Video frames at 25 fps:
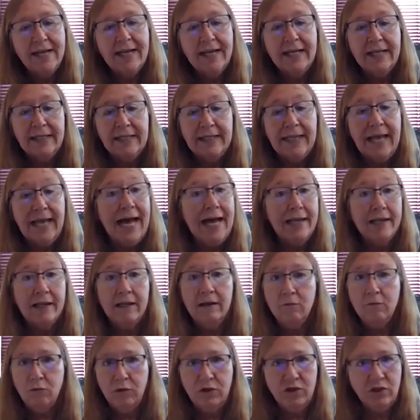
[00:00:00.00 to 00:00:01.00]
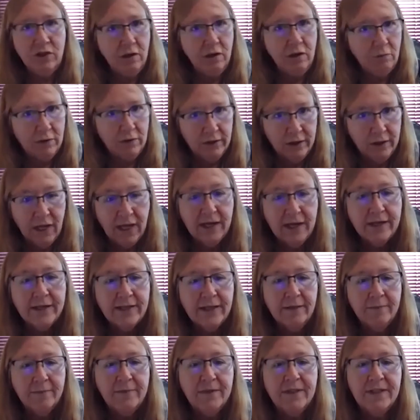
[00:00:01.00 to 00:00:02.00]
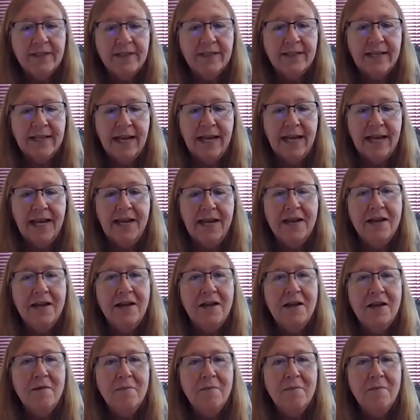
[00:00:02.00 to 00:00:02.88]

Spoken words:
in Latin, which I will not attempt to say,